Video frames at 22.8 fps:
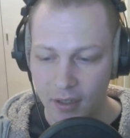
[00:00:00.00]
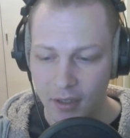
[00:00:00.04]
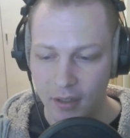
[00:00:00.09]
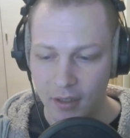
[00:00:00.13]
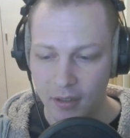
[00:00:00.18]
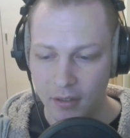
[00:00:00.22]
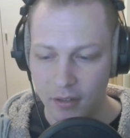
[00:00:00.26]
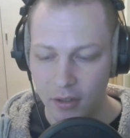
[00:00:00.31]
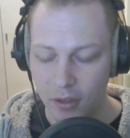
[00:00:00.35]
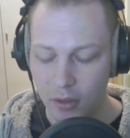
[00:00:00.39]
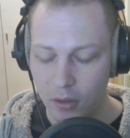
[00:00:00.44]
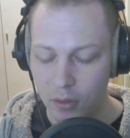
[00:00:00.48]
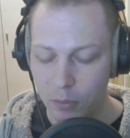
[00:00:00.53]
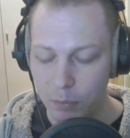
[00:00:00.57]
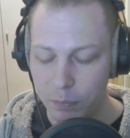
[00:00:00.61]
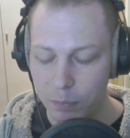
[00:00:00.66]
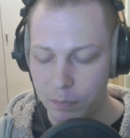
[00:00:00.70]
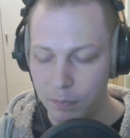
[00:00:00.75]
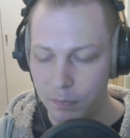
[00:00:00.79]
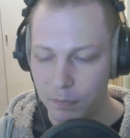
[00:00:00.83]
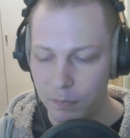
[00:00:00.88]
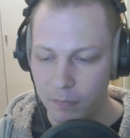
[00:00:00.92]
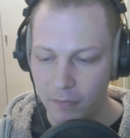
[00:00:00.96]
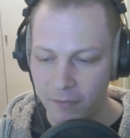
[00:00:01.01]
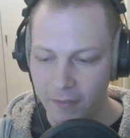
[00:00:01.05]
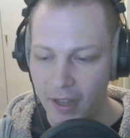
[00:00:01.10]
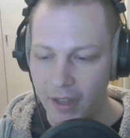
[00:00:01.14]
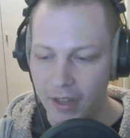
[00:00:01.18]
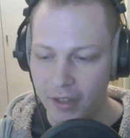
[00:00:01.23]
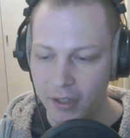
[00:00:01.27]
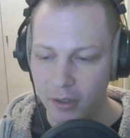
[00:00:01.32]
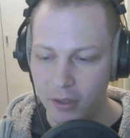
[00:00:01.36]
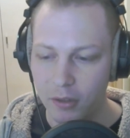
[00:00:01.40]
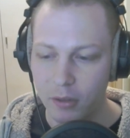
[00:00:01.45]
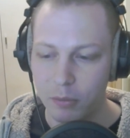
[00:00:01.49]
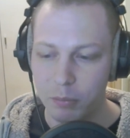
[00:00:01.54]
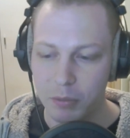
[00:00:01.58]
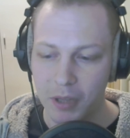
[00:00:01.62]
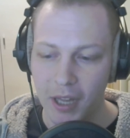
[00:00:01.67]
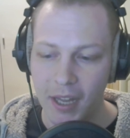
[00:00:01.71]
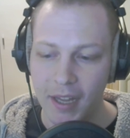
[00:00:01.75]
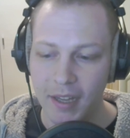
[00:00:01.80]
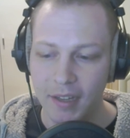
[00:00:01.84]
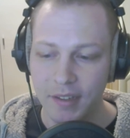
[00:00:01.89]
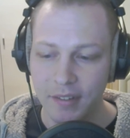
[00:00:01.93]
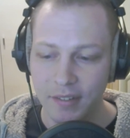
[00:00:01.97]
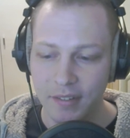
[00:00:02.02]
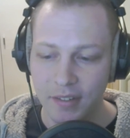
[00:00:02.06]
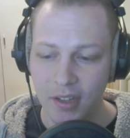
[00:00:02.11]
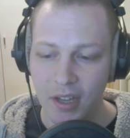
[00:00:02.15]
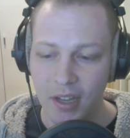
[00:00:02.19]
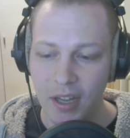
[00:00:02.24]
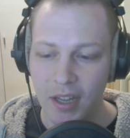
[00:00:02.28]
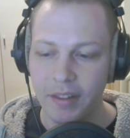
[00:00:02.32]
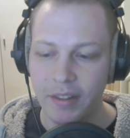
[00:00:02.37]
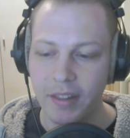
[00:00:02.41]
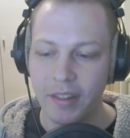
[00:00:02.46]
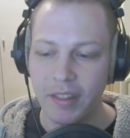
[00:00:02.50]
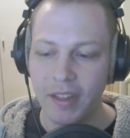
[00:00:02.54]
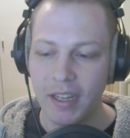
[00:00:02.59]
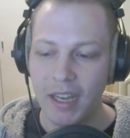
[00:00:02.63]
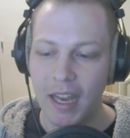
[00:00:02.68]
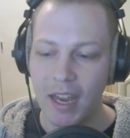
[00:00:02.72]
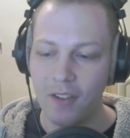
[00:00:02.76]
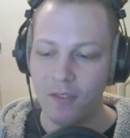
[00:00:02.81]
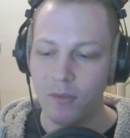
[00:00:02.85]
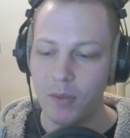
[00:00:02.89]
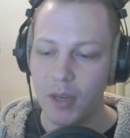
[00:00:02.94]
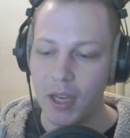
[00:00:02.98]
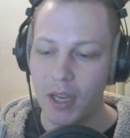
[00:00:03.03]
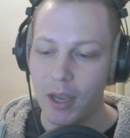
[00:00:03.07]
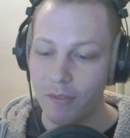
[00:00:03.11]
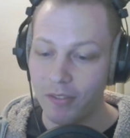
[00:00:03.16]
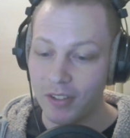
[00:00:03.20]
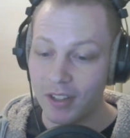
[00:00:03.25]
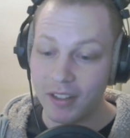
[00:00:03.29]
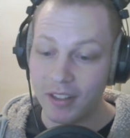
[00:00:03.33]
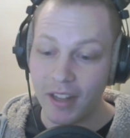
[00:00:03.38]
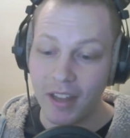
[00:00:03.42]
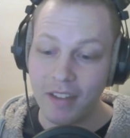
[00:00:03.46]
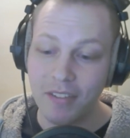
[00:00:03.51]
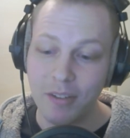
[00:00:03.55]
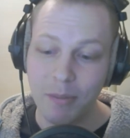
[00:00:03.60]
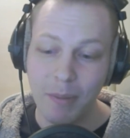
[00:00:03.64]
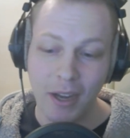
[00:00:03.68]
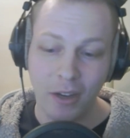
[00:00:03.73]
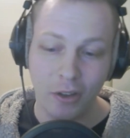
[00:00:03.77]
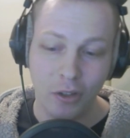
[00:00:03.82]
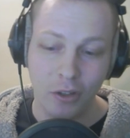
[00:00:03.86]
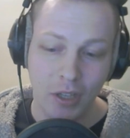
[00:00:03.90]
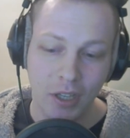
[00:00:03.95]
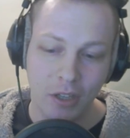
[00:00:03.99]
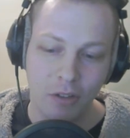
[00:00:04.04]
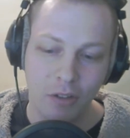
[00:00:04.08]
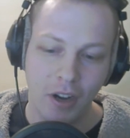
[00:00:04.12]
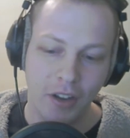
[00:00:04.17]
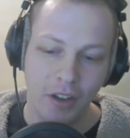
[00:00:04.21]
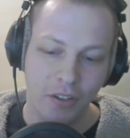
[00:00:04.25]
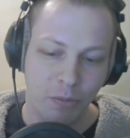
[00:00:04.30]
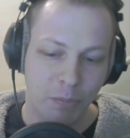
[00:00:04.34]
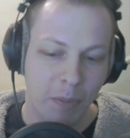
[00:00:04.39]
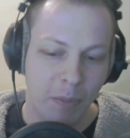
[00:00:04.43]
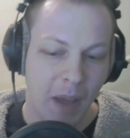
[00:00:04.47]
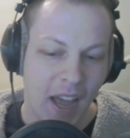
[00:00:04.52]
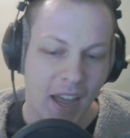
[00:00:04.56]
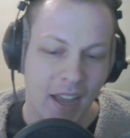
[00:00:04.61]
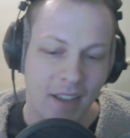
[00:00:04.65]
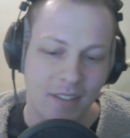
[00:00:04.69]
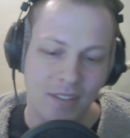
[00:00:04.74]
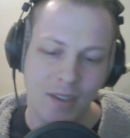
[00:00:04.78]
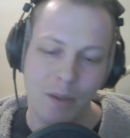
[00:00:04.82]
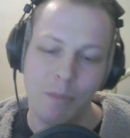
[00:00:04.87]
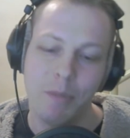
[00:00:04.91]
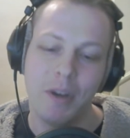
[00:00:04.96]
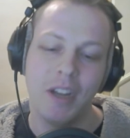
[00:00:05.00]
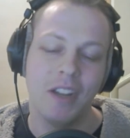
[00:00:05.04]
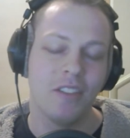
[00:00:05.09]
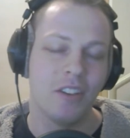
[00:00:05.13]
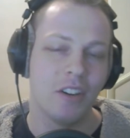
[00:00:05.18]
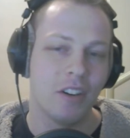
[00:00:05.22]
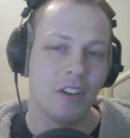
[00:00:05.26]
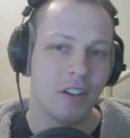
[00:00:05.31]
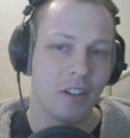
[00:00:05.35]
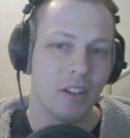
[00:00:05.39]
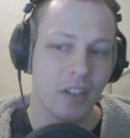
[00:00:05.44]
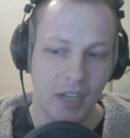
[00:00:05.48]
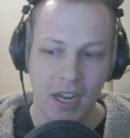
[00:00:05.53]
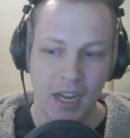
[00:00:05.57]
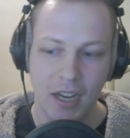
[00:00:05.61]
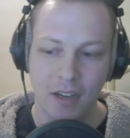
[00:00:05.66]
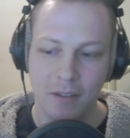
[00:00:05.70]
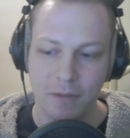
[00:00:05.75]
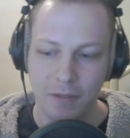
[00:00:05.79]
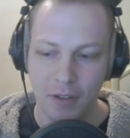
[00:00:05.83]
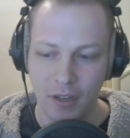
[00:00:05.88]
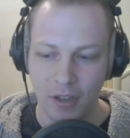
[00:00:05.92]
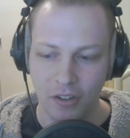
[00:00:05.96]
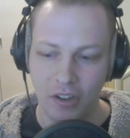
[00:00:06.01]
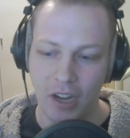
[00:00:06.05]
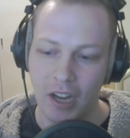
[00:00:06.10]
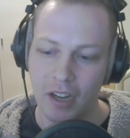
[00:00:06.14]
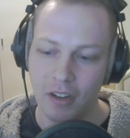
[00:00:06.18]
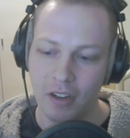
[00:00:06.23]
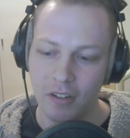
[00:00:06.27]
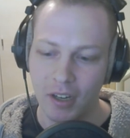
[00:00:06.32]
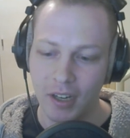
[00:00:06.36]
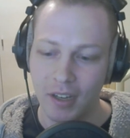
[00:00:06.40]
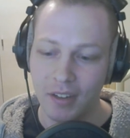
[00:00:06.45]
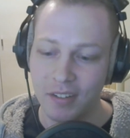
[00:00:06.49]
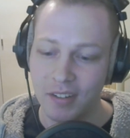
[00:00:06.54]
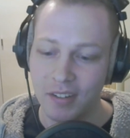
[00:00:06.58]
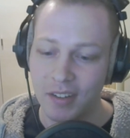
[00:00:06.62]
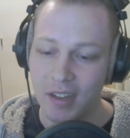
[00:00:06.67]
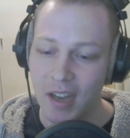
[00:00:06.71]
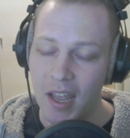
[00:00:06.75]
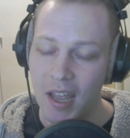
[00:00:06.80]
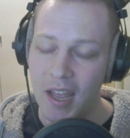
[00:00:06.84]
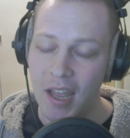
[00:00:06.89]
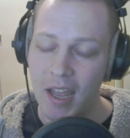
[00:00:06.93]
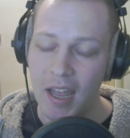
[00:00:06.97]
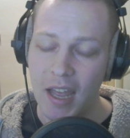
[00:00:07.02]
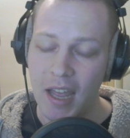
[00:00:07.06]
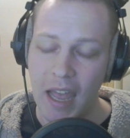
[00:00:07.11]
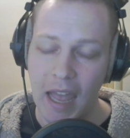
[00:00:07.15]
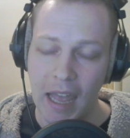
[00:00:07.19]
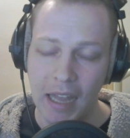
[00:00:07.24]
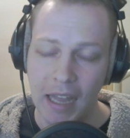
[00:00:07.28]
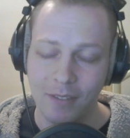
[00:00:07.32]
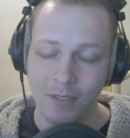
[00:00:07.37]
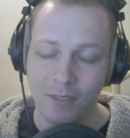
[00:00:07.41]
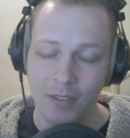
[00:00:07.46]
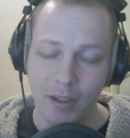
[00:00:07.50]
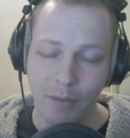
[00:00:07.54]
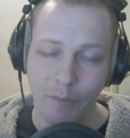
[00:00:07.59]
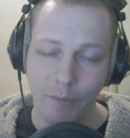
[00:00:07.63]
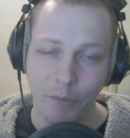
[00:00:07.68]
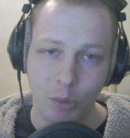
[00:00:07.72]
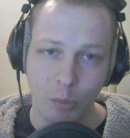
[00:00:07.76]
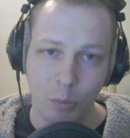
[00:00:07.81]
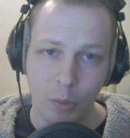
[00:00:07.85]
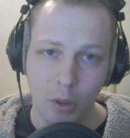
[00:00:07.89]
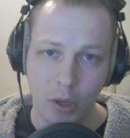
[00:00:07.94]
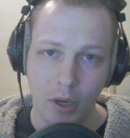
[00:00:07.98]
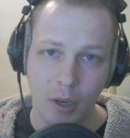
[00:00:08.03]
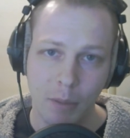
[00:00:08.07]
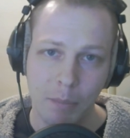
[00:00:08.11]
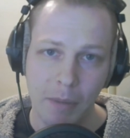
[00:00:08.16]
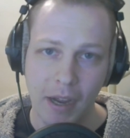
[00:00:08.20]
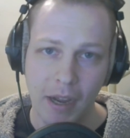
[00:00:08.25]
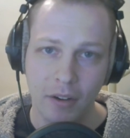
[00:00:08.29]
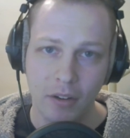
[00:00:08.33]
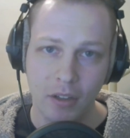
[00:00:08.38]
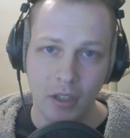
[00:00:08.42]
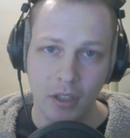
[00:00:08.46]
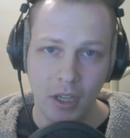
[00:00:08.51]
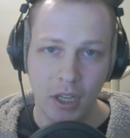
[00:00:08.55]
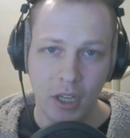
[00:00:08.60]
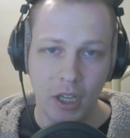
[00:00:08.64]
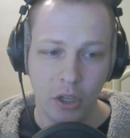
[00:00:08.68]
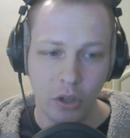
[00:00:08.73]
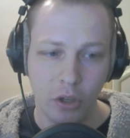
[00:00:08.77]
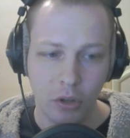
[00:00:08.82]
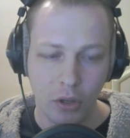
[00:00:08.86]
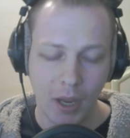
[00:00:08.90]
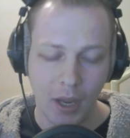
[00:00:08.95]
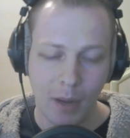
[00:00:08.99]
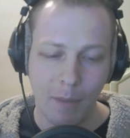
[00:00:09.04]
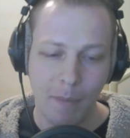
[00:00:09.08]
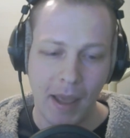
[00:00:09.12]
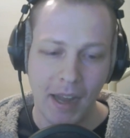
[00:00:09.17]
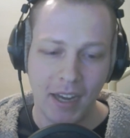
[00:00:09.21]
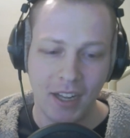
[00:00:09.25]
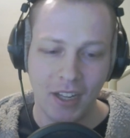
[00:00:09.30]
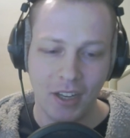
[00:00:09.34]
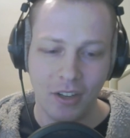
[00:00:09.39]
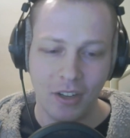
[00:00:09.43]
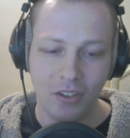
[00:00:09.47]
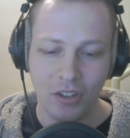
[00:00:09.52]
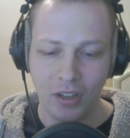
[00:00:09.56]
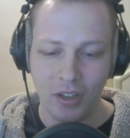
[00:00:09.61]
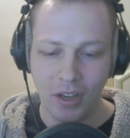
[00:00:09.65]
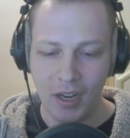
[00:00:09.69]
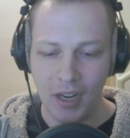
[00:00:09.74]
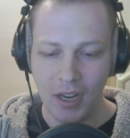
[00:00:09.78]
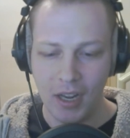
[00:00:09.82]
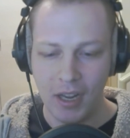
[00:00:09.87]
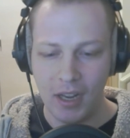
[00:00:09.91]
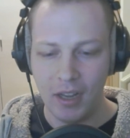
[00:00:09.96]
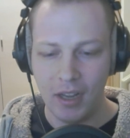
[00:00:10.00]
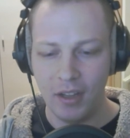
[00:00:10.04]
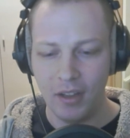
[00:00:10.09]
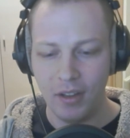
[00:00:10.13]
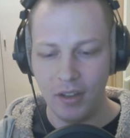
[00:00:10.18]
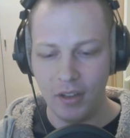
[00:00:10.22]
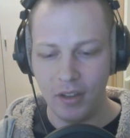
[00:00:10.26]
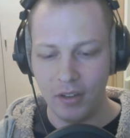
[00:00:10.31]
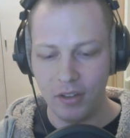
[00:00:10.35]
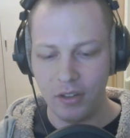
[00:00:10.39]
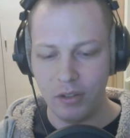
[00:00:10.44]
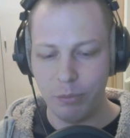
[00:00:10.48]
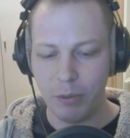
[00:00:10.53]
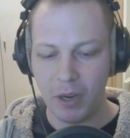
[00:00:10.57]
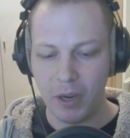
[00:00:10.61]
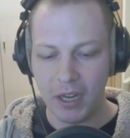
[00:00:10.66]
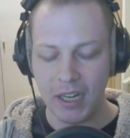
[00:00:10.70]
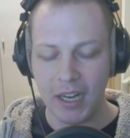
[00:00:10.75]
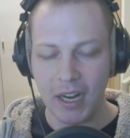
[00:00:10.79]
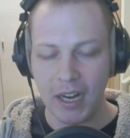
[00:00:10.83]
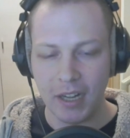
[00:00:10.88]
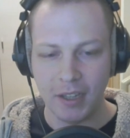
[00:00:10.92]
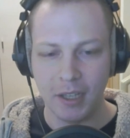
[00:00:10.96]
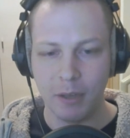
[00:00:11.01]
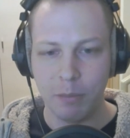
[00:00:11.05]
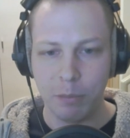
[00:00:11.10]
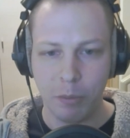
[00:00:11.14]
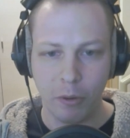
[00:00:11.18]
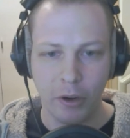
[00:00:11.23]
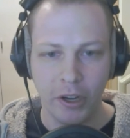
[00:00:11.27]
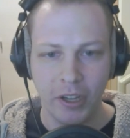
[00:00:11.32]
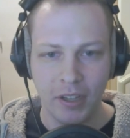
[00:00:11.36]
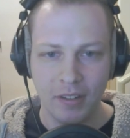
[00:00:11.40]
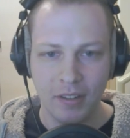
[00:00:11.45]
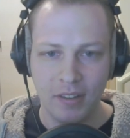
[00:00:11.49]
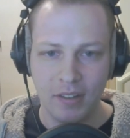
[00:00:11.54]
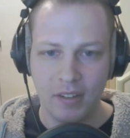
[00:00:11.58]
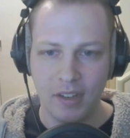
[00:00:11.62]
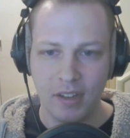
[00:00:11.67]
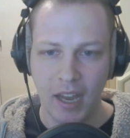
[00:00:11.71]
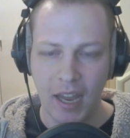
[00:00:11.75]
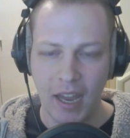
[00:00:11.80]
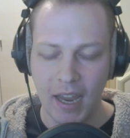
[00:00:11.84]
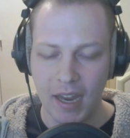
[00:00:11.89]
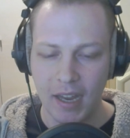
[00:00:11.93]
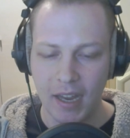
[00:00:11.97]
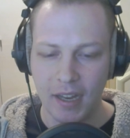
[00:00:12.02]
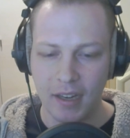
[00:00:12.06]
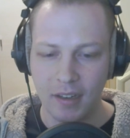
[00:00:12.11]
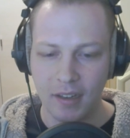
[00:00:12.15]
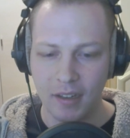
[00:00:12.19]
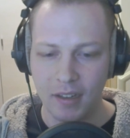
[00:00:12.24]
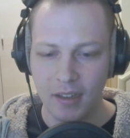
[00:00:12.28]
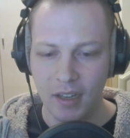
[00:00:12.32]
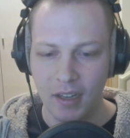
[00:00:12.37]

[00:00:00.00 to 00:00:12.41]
low value plays, then the game becomes less about who can draw Spy, Summoning Circle, and Yennefer Enchantress, and it becomes more about who can manage spreading out their points and